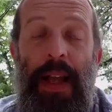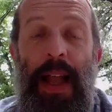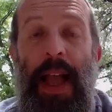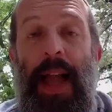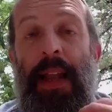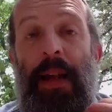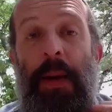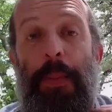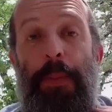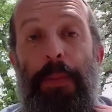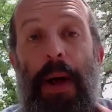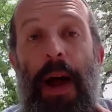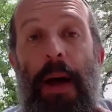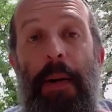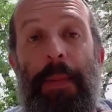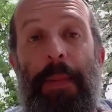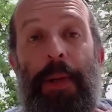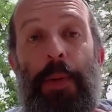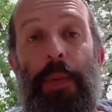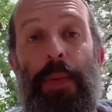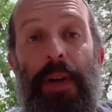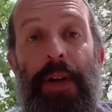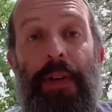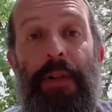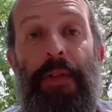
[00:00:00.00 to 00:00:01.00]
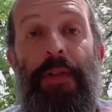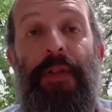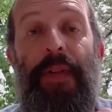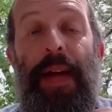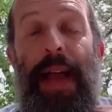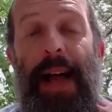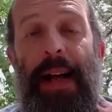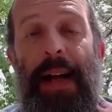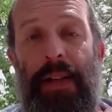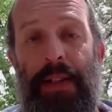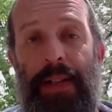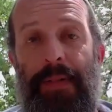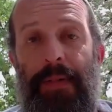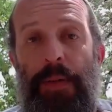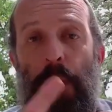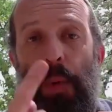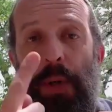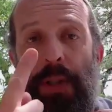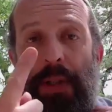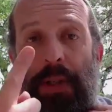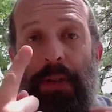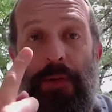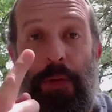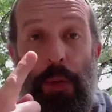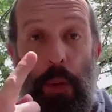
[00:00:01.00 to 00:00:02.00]
And it probably would have failed if it
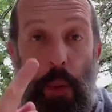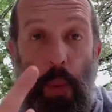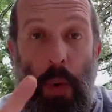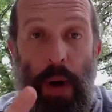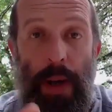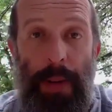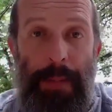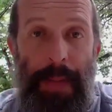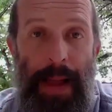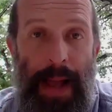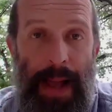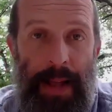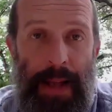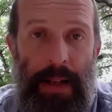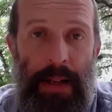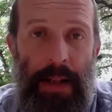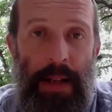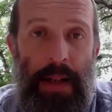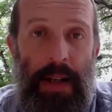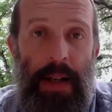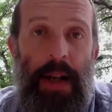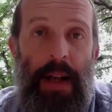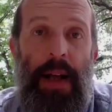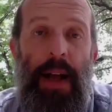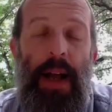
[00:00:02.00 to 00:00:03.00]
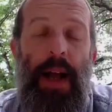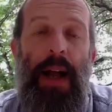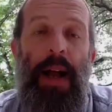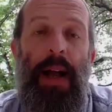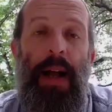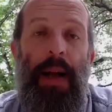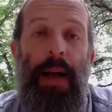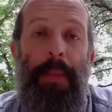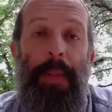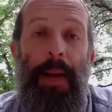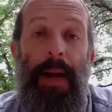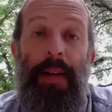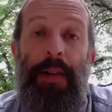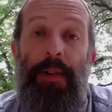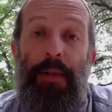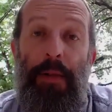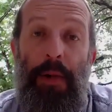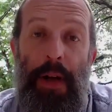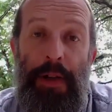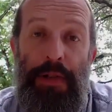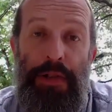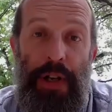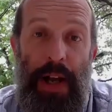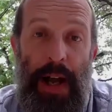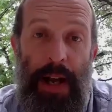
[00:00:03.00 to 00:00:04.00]
wasn't for one man, Baron
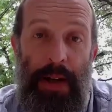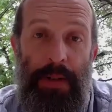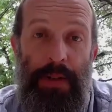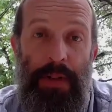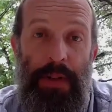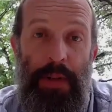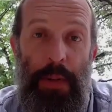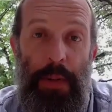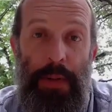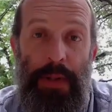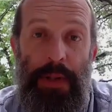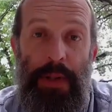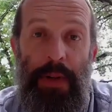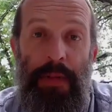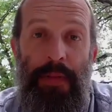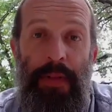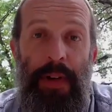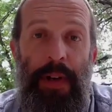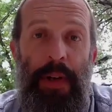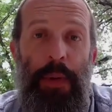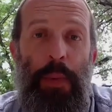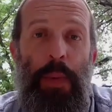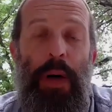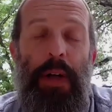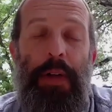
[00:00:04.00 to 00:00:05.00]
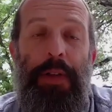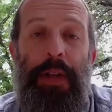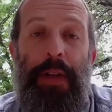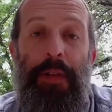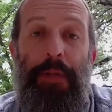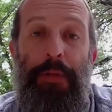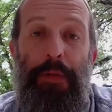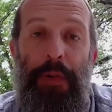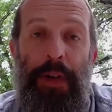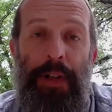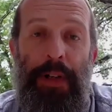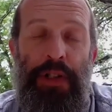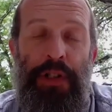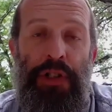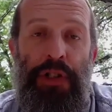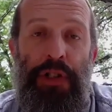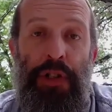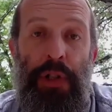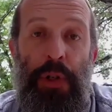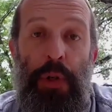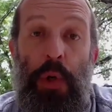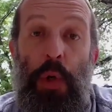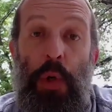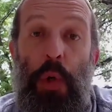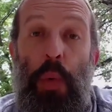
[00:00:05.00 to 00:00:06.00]
Rothschild, who was a very wealthy French
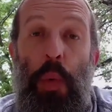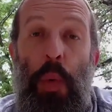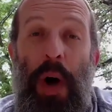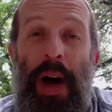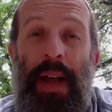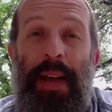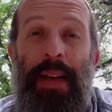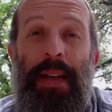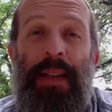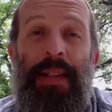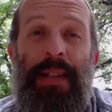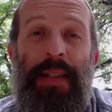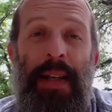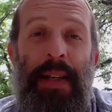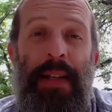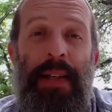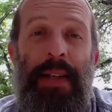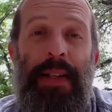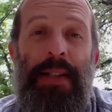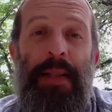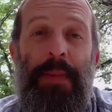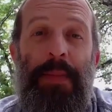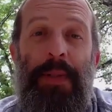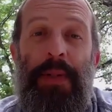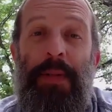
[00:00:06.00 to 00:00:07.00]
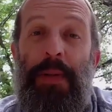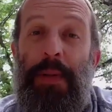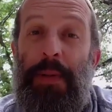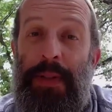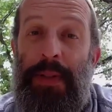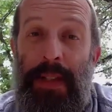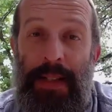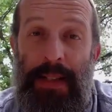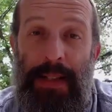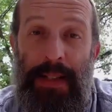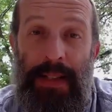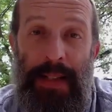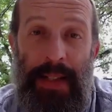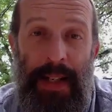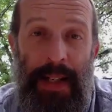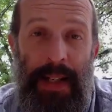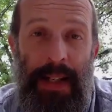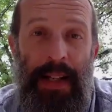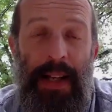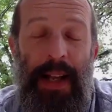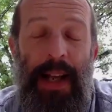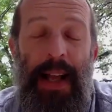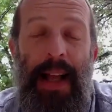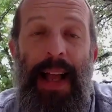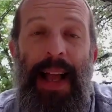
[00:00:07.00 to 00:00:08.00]
Jew who wanted Zionism to
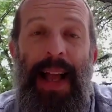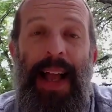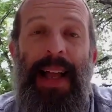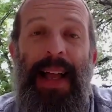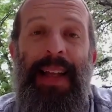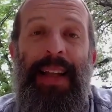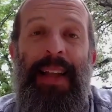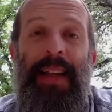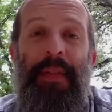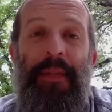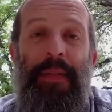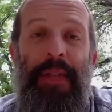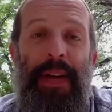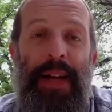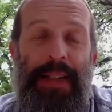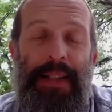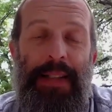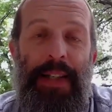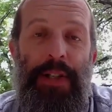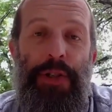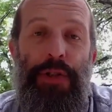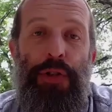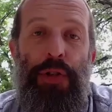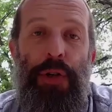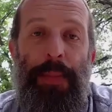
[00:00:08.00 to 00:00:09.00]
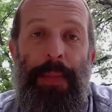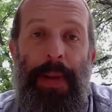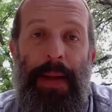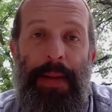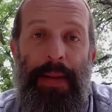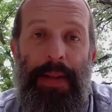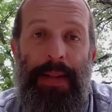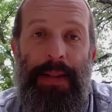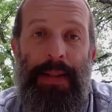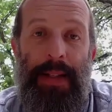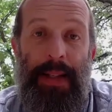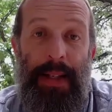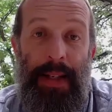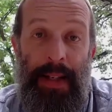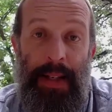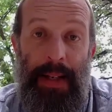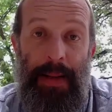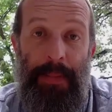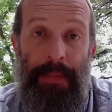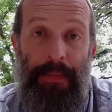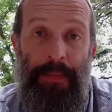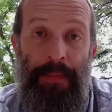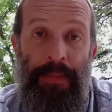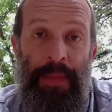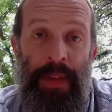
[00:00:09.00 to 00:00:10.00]
succeed, and he invested tremendously in it.
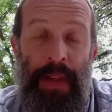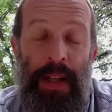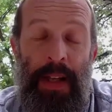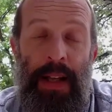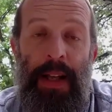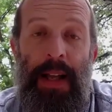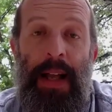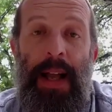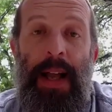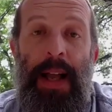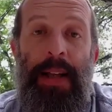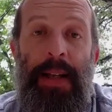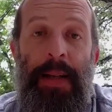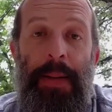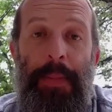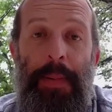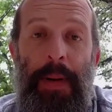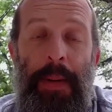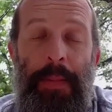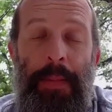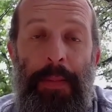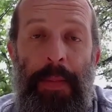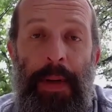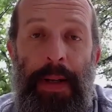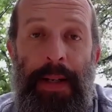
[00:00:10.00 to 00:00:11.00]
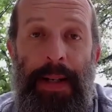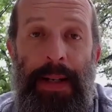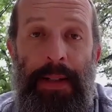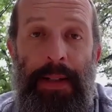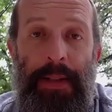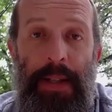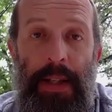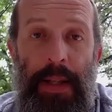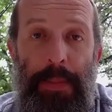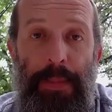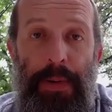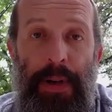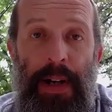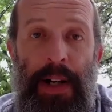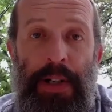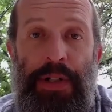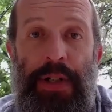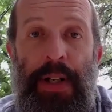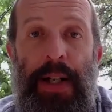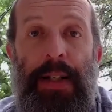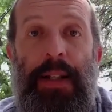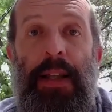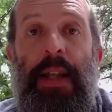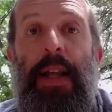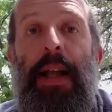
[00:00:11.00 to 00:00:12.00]
And he pumped money into the
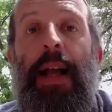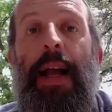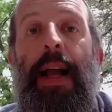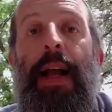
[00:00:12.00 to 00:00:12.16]
project.